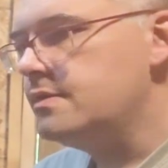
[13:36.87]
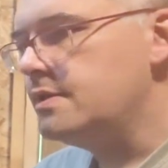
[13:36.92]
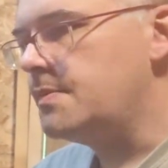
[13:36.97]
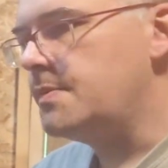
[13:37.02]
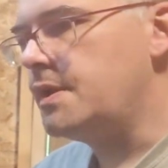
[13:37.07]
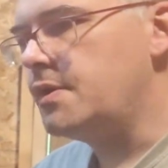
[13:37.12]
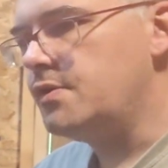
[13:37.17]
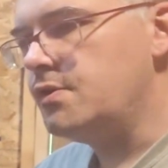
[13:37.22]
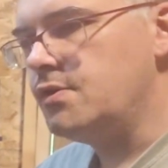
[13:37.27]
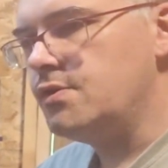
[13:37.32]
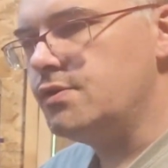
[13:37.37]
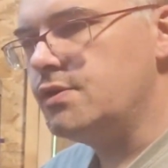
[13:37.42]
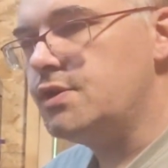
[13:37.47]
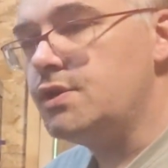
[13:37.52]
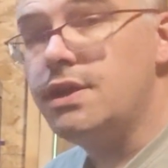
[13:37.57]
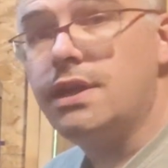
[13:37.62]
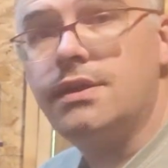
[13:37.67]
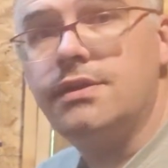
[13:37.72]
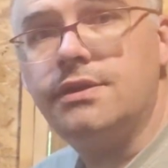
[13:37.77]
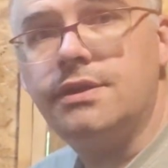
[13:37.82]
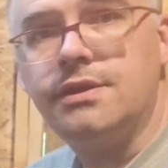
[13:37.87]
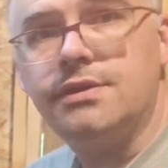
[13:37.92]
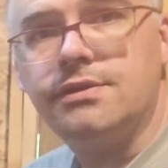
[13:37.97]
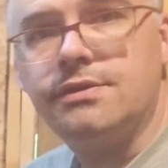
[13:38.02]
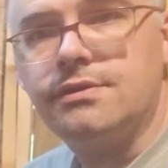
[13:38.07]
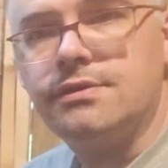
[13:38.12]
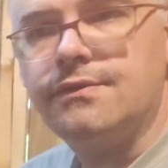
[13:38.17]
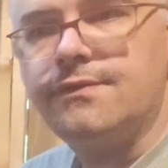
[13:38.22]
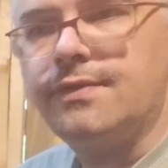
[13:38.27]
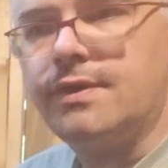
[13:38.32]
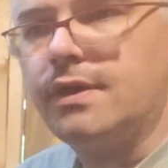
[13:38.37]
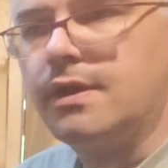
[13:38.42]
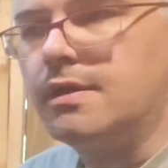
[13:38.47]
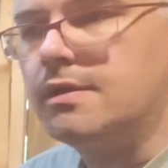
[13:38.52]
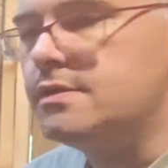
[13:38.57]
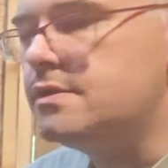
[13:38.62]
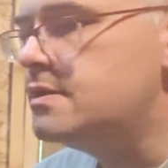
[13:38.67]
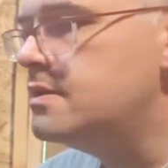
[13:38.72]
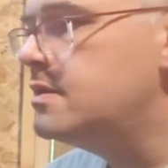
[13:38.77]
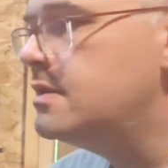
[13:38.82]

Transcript: I'm out here in the shed, things are going to fall.